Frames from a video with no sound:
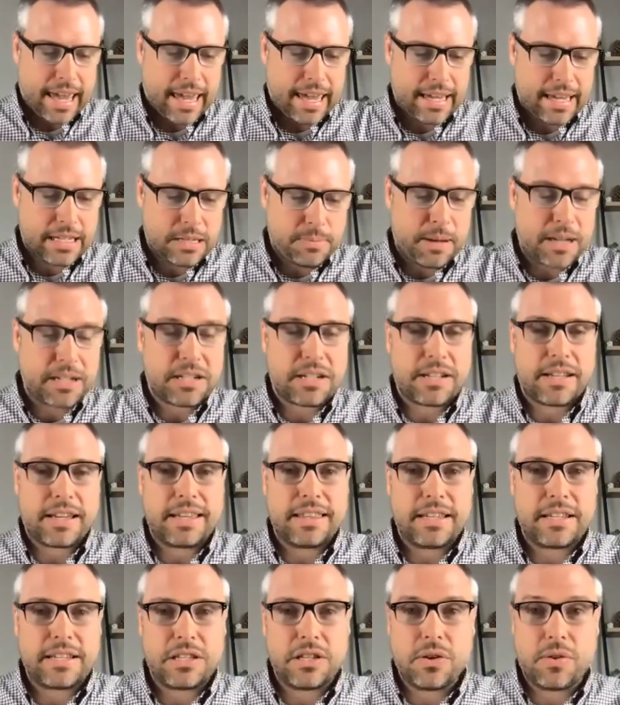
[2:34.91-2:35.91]
especially in
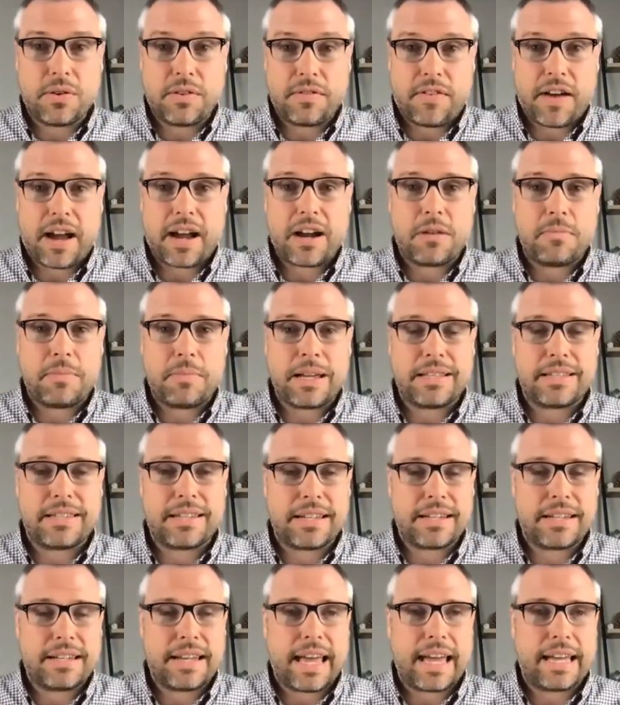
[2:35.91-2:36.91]
this new environment.
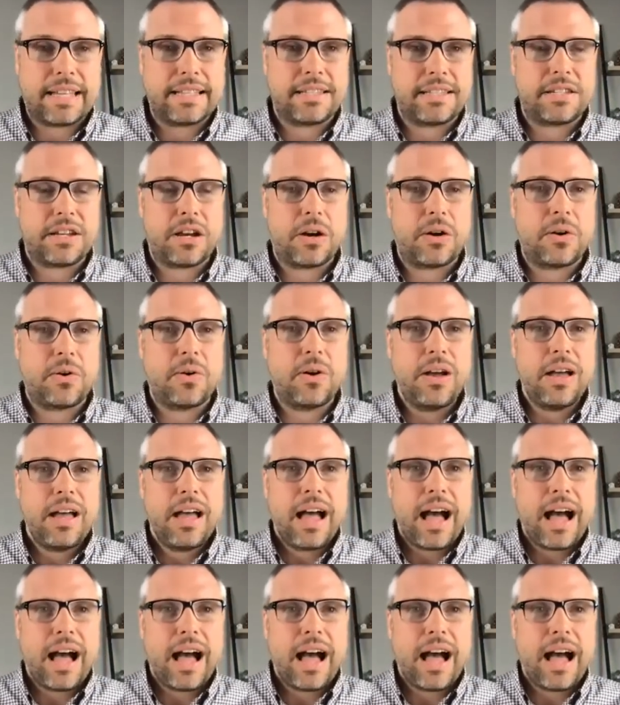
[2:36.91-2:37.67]
And so